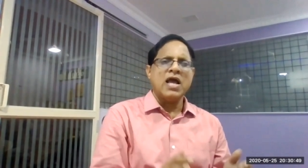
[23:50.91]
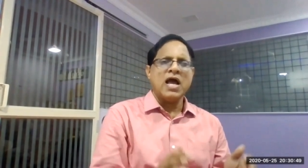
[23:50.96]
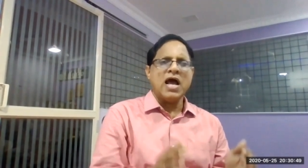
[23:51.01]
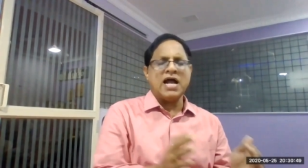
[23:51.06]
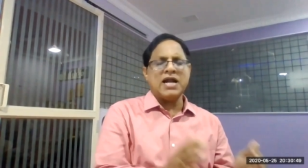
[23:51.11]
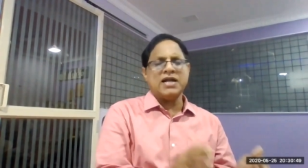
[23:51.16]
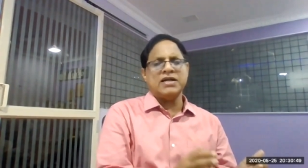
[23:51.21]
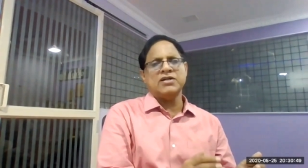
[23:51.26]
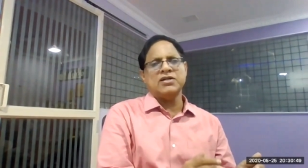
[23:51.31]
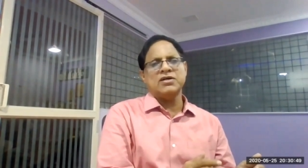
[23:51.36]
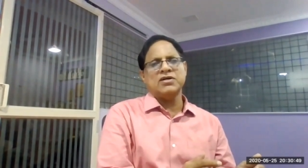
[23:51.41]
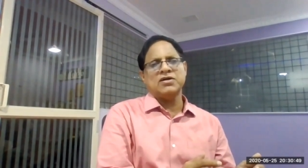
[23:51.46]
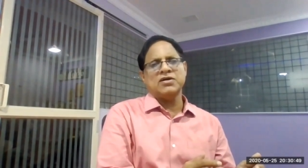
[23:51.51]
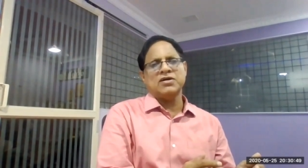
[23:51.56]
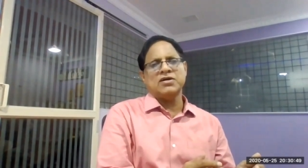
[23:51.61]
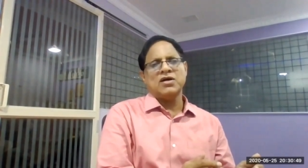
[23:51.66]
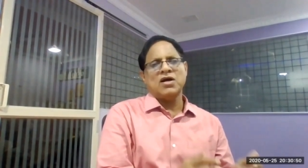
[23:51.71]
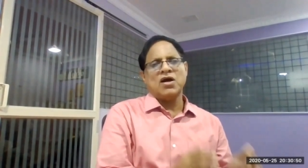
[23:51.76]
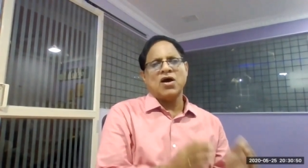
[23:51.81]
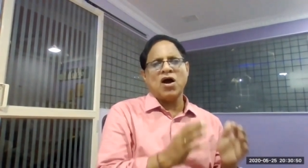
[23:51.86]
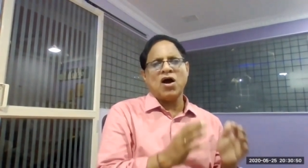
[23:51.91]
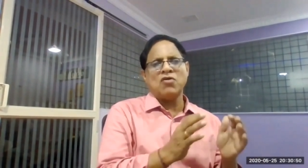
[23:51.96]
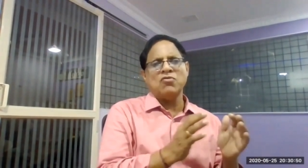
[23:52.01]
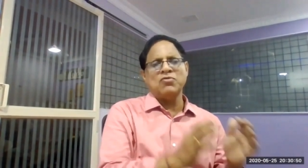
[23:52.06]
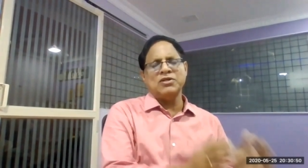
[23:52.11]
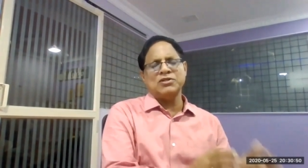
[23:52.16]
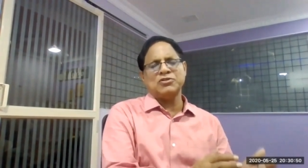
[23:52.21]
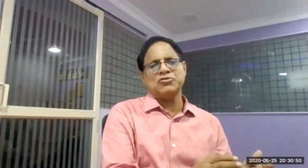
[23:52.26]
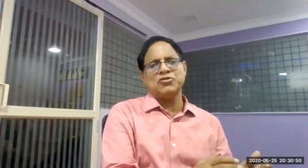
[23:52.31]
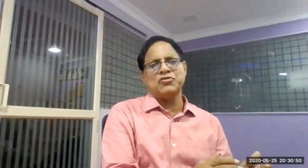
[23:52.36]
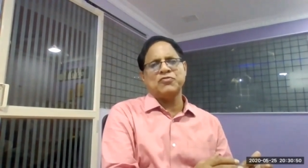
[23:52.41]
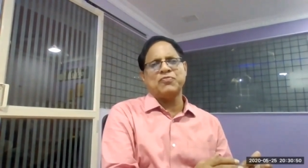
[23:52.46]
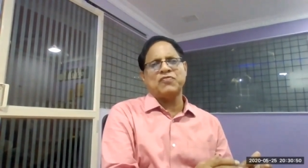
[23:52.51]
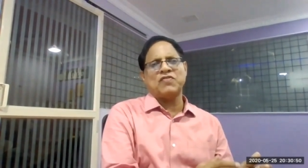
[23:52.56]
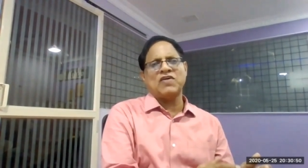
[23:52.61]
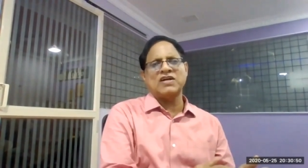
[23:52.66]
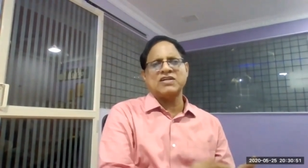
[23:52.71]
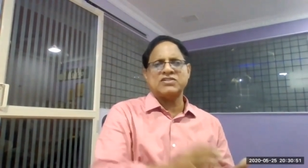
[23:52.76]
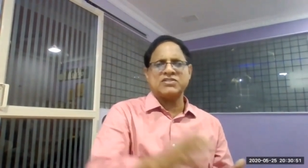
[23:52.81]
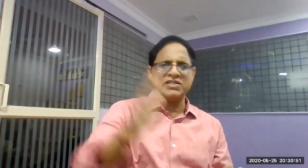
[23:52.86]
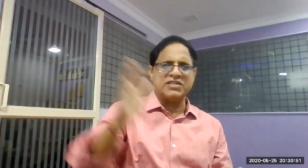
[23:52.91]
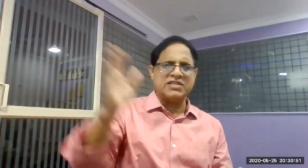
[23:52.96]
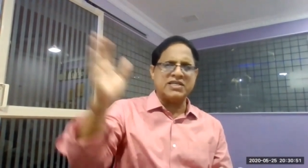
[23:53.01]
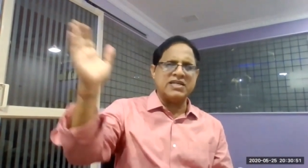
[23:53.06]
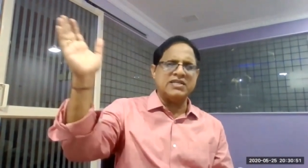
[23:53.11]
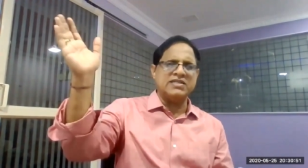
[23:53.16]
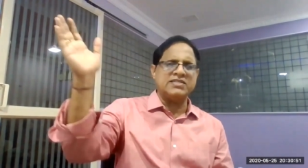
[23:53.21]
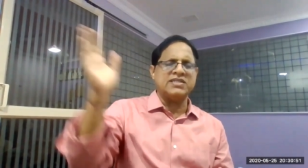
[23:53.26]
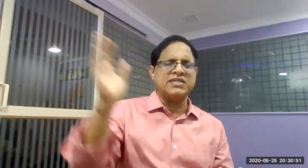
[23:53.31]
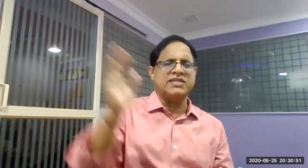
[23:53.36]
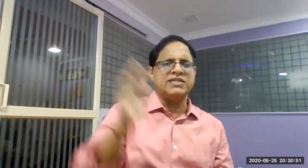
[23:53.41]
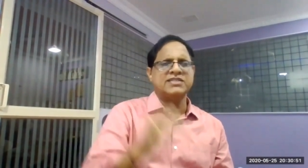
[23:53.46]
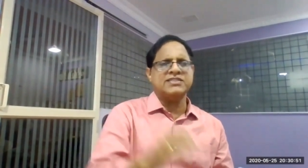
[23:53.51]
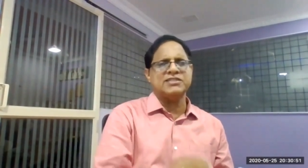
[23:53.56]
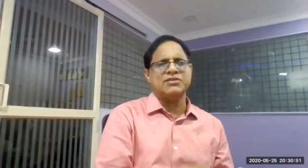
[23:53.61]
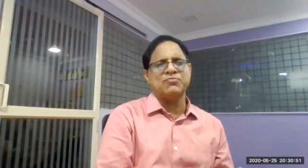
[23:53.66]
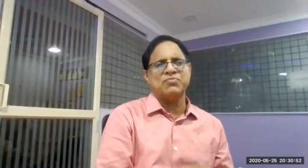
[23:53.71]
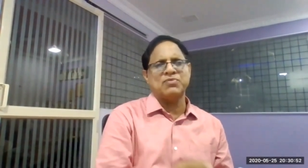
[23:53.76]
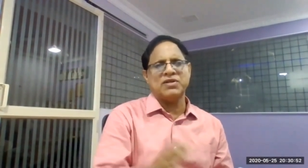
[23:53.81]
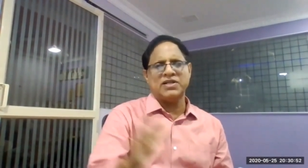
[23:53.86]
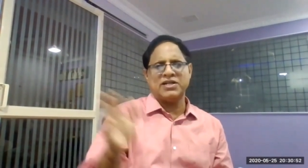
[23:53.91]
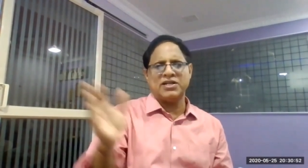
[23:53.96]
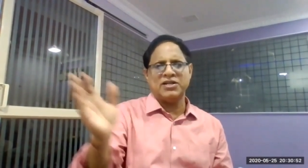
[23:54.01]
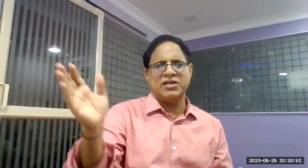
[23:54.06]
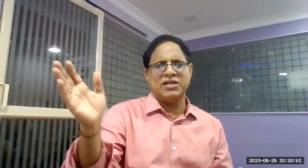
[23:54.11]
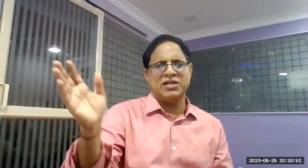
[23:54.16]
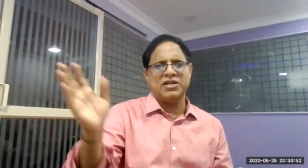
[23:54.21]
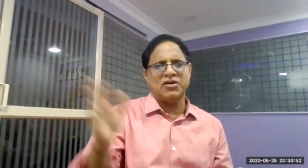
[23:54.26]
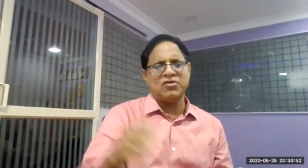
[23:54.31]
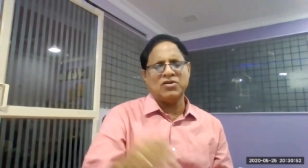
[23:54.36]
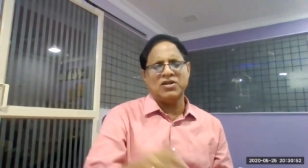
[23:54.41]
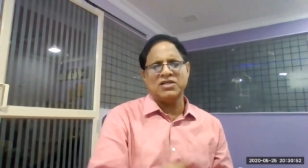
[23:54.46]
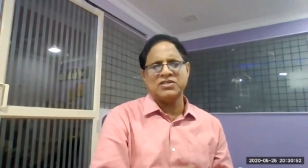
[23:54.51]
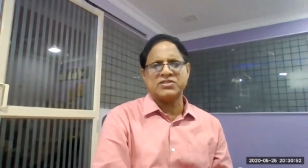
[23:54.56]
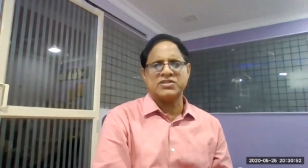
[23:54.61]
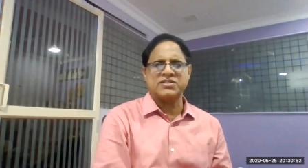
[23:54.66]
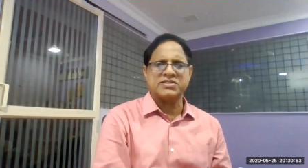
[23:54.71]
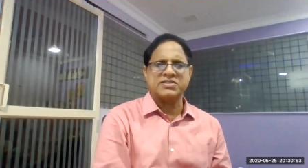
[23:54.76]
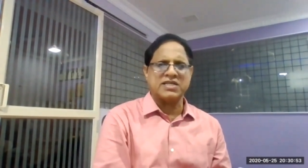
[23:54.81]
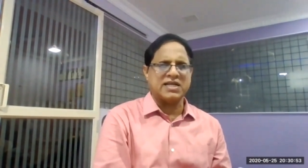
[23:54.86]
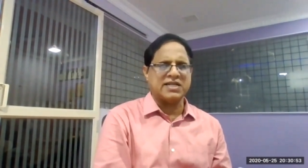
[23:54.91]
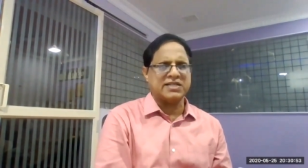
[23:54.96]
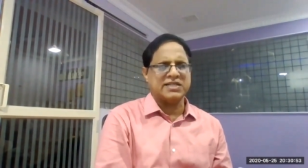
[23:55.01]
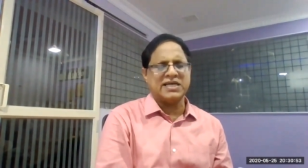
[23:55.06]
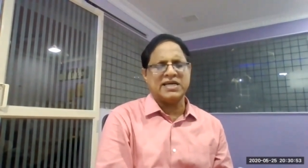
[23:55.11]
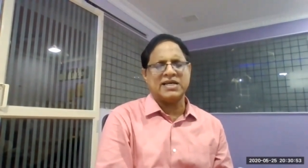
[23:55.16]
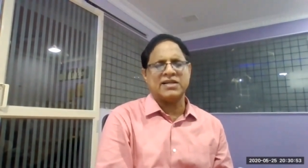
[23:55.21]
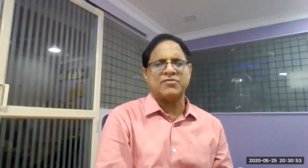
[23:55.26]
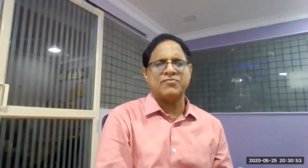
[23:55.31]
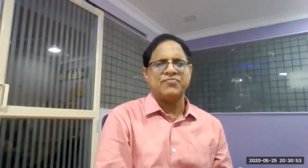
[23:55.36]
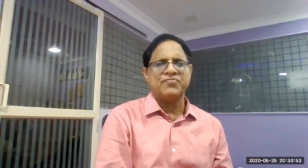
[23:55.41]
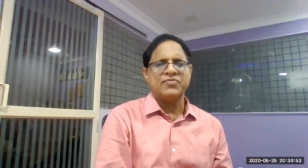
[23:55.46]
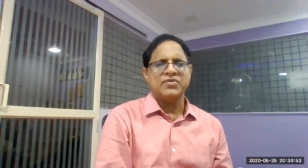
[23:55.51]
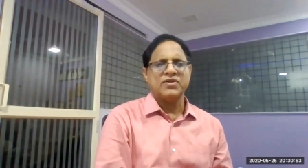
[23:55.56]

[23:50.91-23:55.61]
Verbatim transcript: And uh, how we should function, there is a disciplinary regulations are there